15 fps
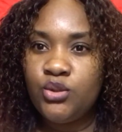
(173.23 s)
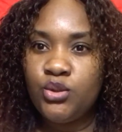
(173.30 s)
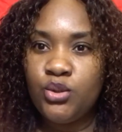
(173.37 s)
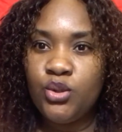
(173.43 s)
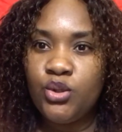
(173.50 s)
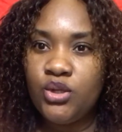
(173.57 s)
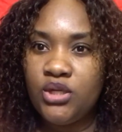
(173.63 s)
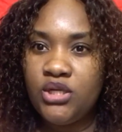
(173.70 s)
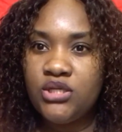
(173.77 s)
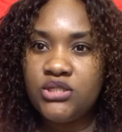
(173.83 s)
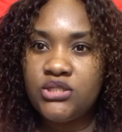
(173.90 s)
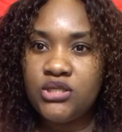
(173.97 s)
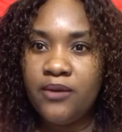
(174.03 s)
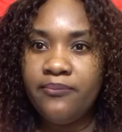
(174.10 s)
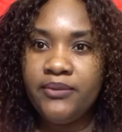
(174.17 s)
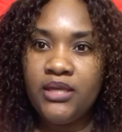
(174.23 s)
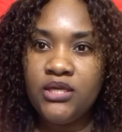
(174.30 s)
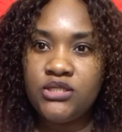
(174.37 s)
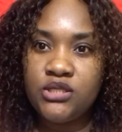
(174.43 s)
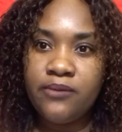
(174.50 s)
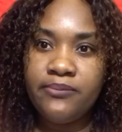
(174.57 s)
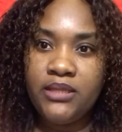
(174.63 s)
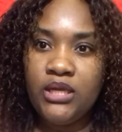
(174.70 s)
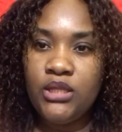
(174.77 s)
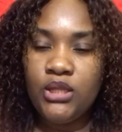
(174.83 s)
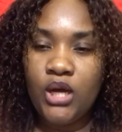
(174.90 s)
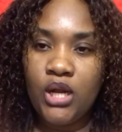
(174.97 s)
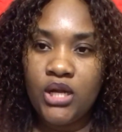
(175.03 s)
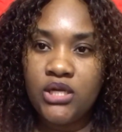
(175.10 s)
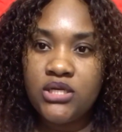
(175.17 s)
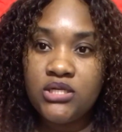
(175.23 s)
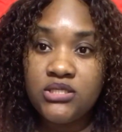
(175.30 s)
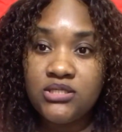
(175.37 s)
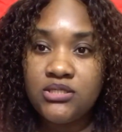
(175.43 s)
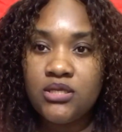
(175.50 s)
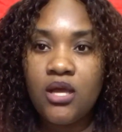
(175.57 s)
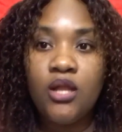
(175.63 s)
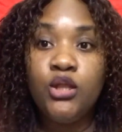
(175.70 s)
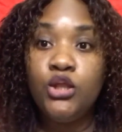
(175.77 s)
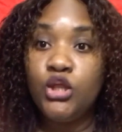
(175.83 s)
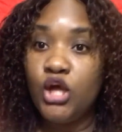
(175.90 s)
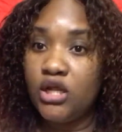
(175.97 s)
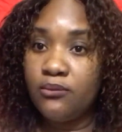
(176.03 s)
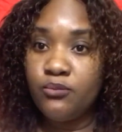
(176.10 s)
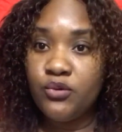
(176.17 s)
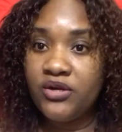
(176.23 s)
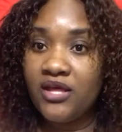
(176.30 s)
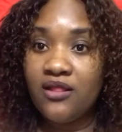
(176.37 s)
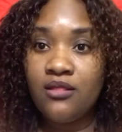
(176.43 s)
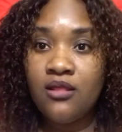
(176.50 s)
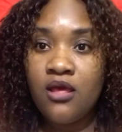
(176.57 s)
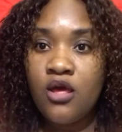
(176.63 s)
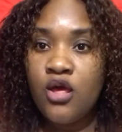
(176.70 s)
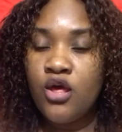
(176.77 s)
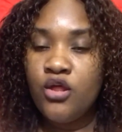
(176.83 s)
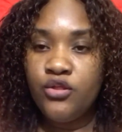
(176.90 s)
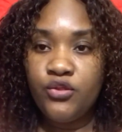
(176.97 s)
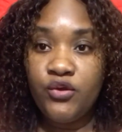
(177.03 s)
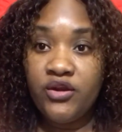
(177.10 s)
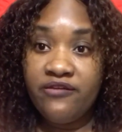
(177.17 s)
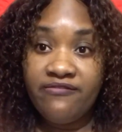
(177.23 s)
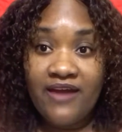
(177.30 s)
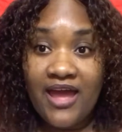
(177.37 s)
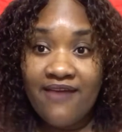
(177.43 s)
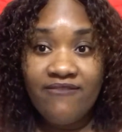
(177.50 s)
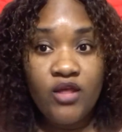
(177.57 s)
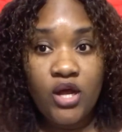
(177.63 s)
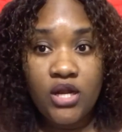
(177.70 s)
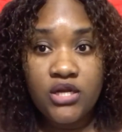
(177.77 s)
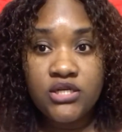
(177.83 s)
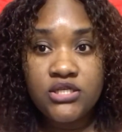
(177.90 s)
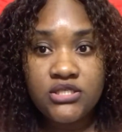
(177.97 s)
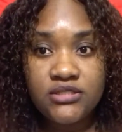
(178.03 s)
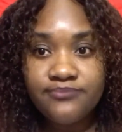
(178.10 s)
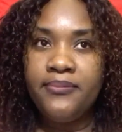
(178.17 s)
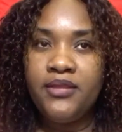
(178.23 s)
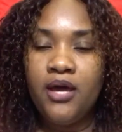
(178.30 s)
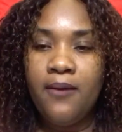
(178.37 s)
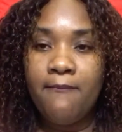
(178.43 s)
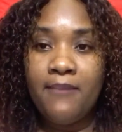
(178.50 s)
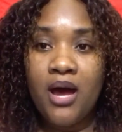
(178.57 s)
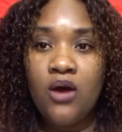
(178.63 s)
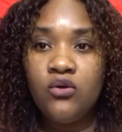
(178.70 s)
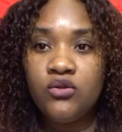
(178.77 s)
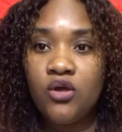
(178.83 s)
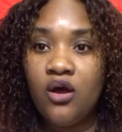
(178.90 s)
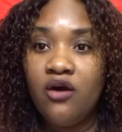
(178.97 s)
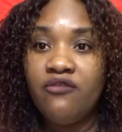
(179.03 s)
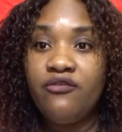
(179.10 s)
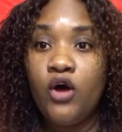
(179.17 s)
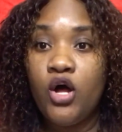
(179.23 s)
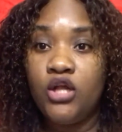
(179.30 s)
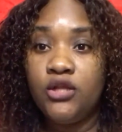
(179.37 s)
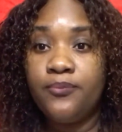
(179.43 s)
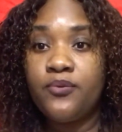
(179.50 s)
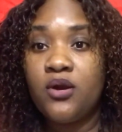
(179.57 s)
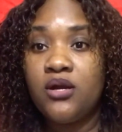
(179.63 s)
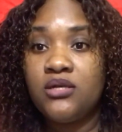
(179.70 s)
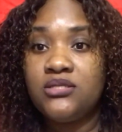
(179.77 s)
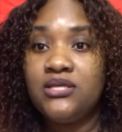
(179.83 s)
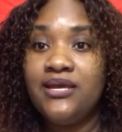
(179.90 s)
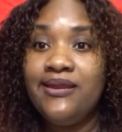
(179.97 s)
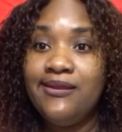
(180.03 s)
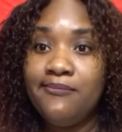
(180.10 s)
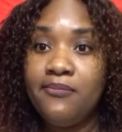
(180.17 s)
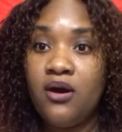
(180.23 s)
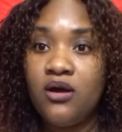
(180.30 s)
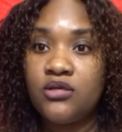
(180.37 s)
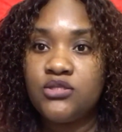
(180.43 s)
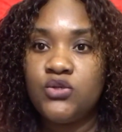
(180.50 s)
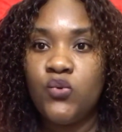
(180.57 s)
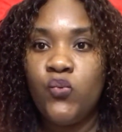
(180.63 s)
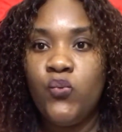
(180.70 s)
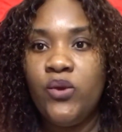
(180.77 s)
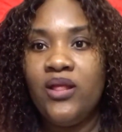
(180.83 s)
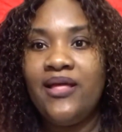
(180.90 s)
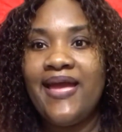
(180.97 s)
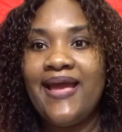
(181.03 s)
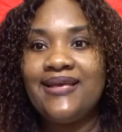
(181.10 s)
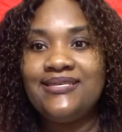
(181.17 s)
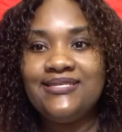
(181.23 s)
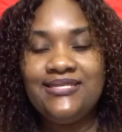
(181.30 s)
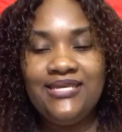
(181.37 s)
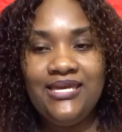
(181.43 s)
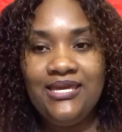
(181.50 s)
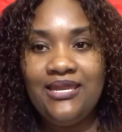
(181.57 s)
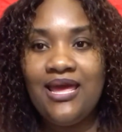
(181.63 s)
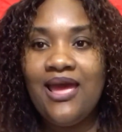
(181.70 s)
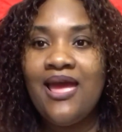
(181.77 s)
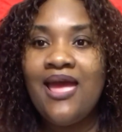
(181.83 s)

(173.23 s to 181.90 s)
30 something dollars, not more than $35. The amount of all the products in the box will exceed